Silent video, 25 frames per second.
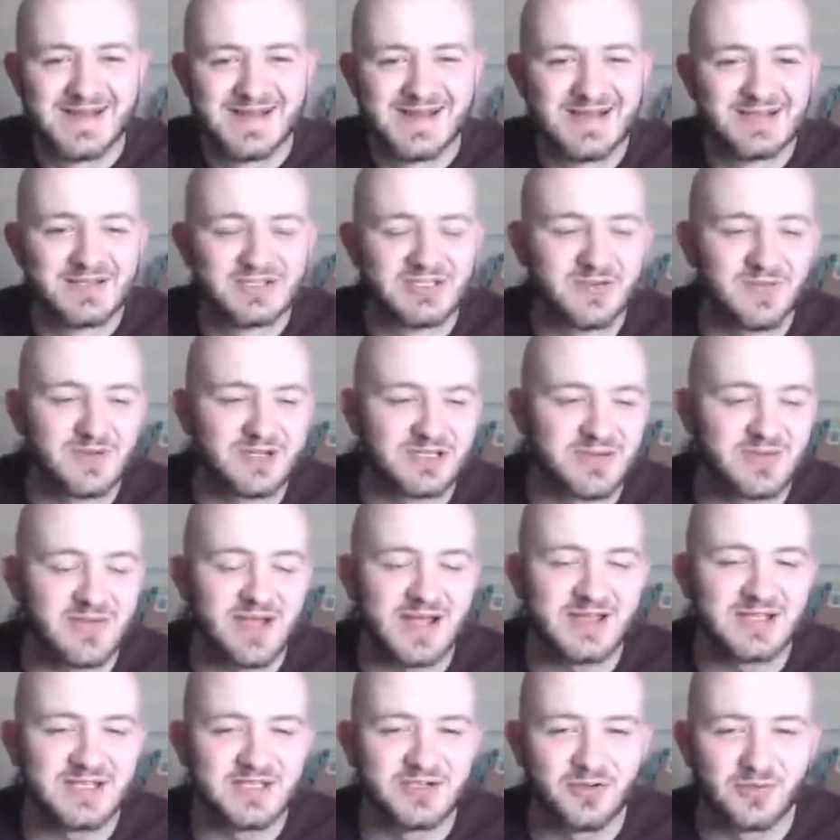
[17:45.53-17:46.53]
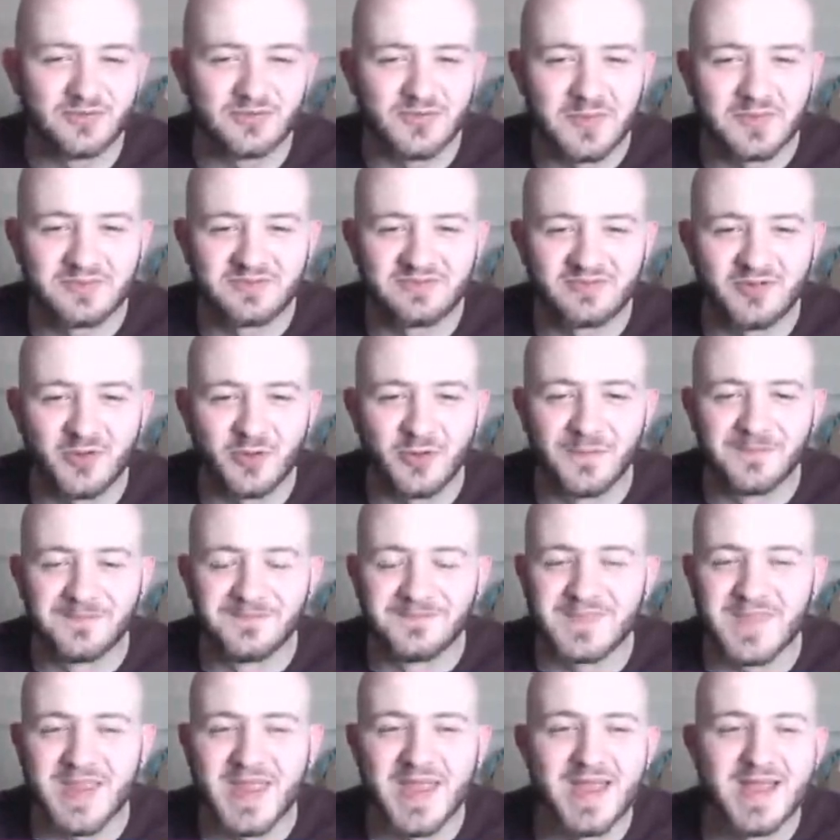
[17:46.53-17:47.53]
So much so it actually dropped on the floor.
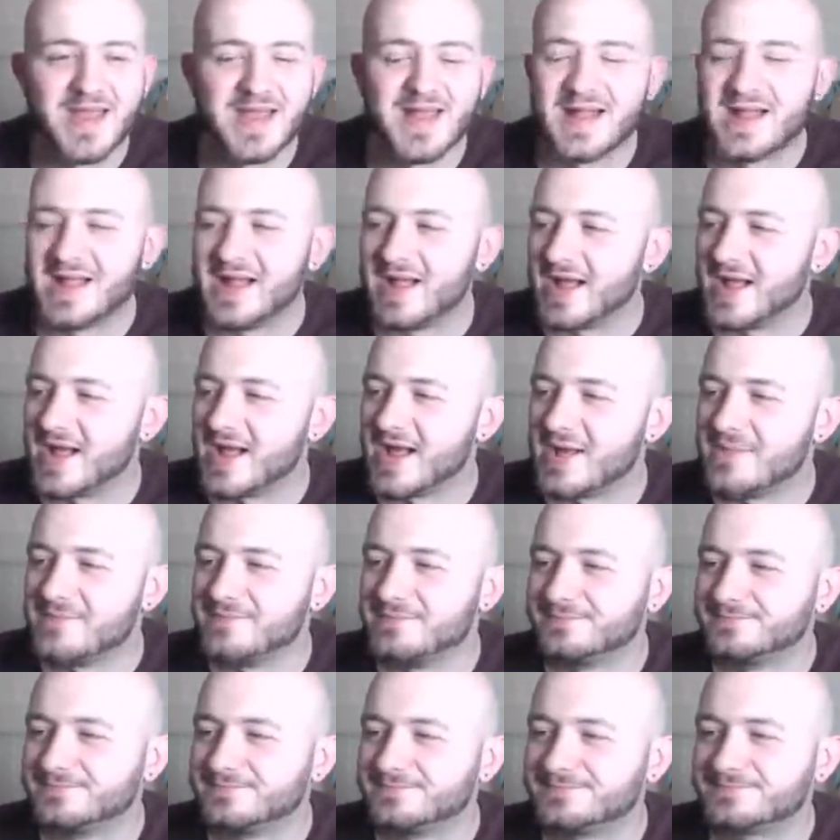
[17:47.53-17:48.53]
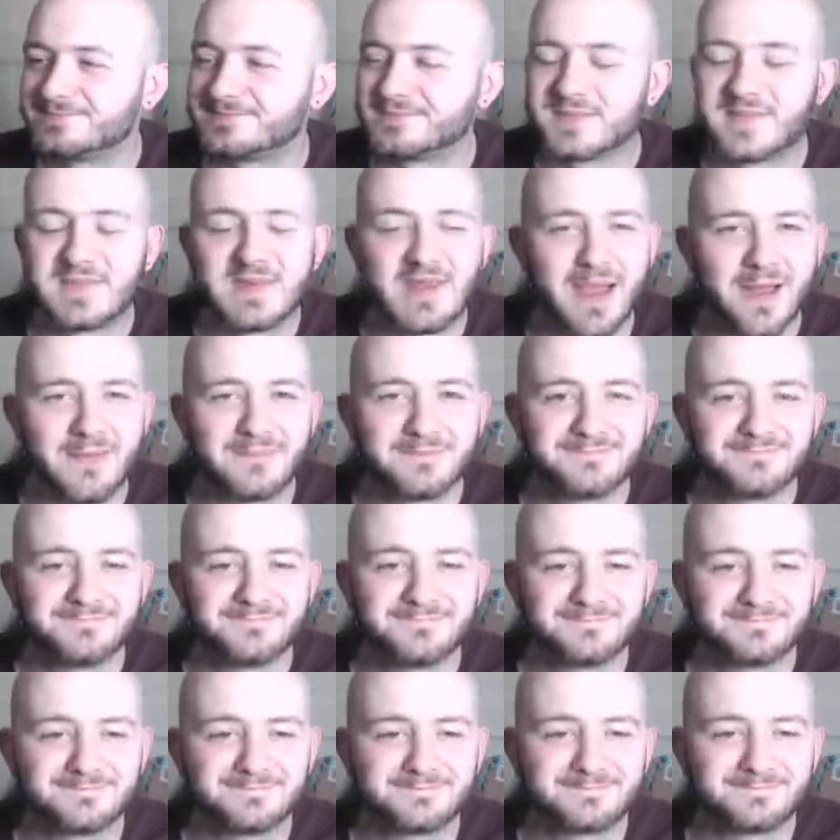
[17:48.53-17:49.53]
Yeah.
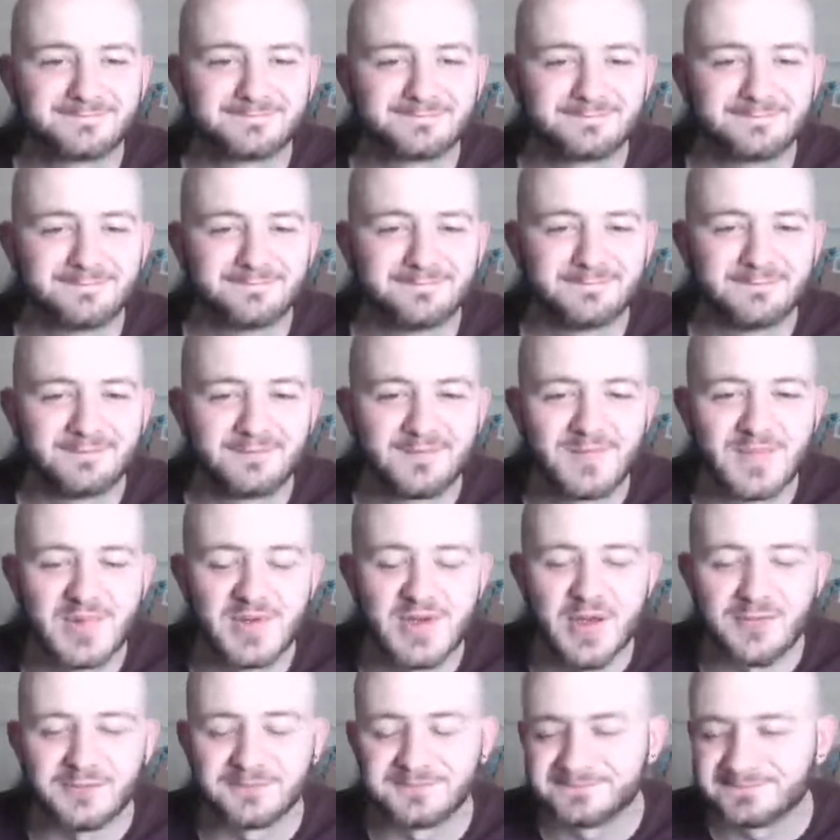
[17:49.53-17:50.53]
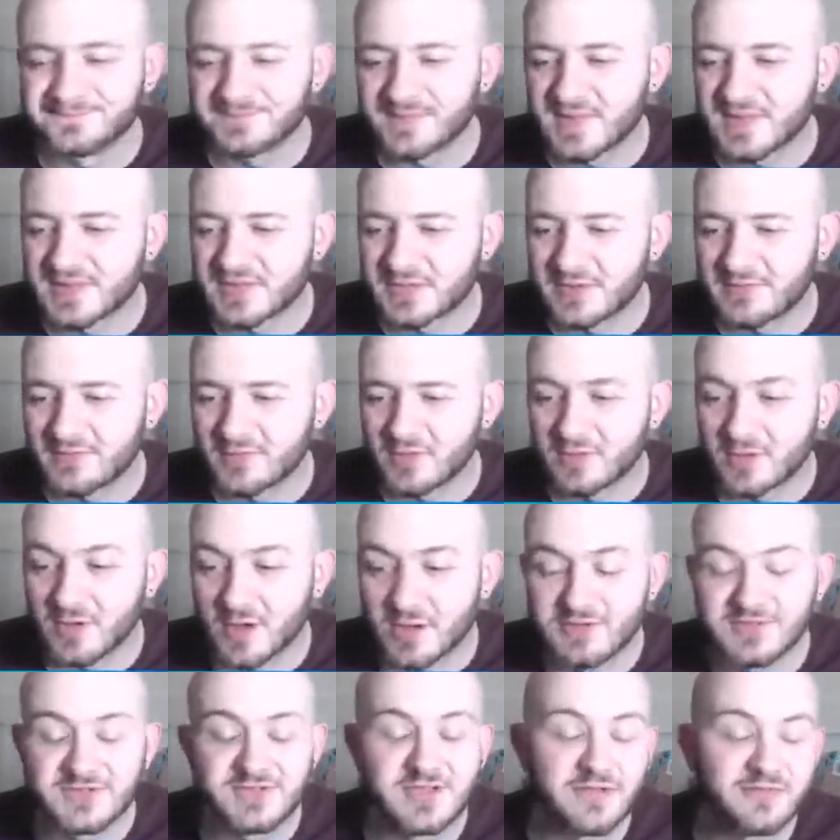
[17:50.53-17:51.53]
But no, so I've got
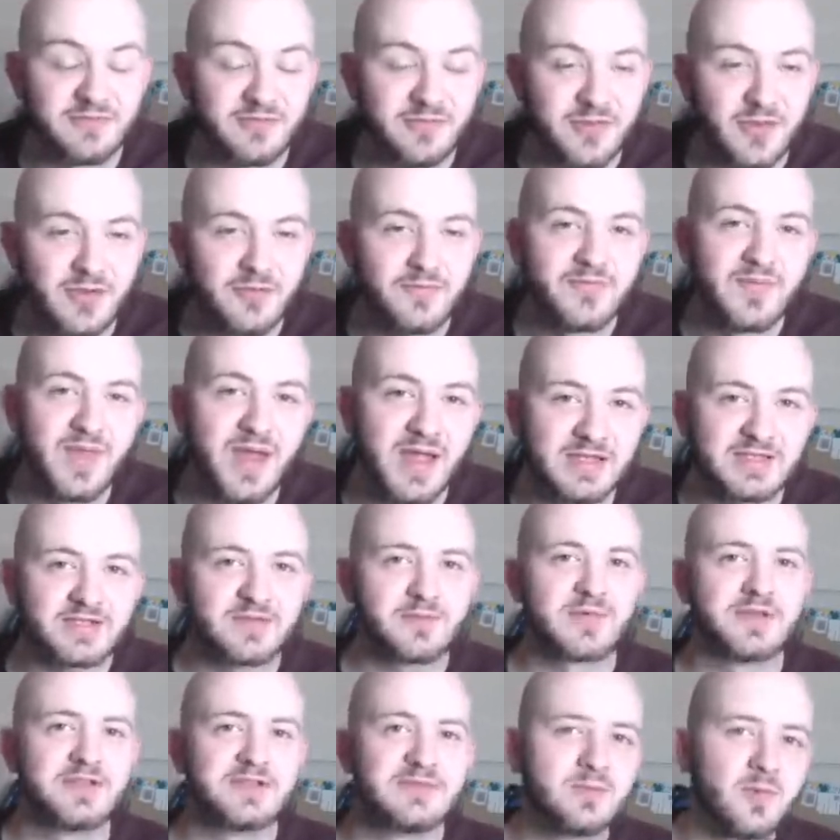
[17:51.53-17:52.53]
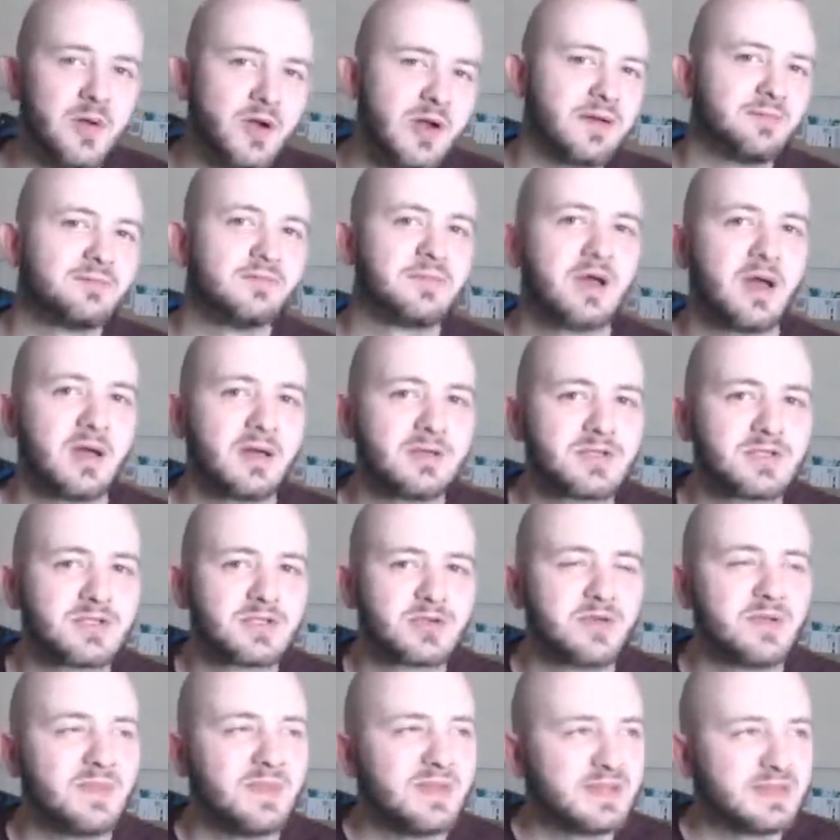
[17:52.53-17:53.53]
loads of stuff to do. That's the reason why
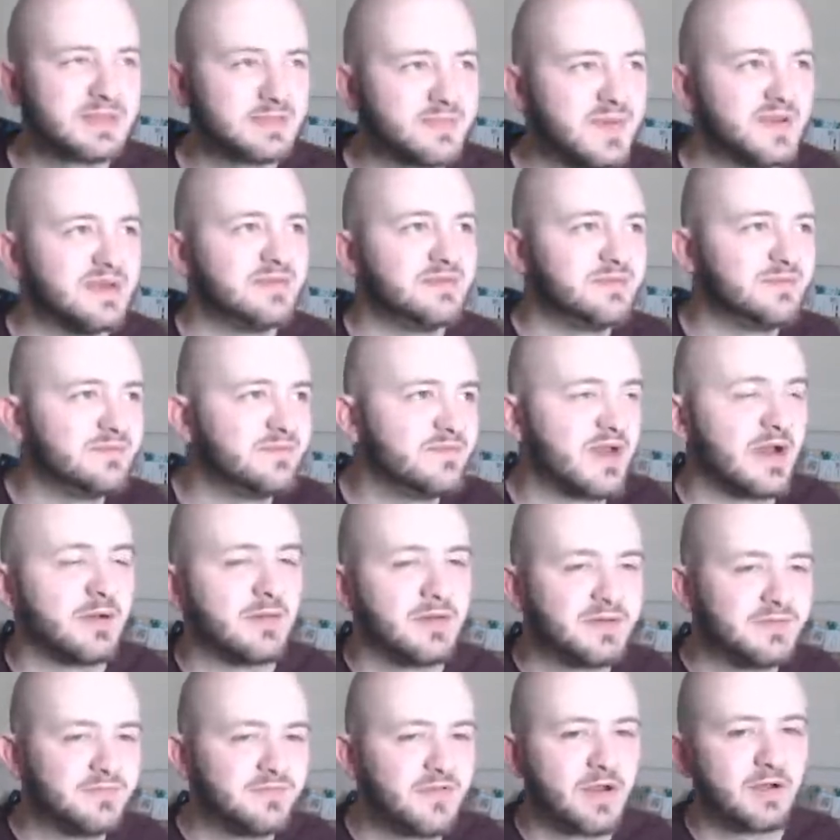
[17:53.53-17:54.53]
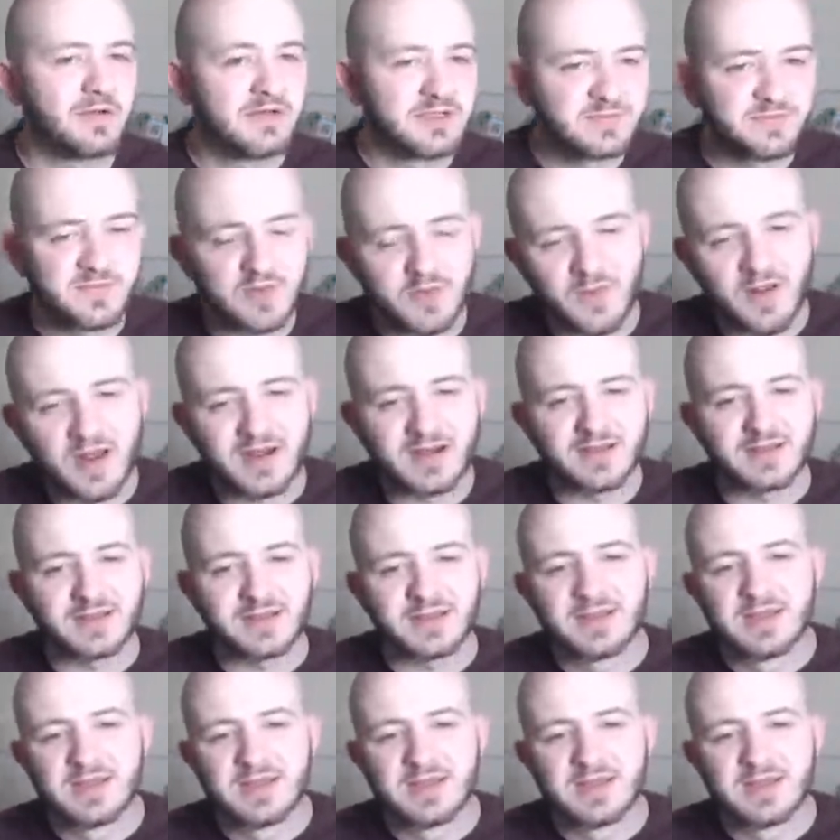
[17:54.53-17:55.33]
streaming's been very, very sporadic.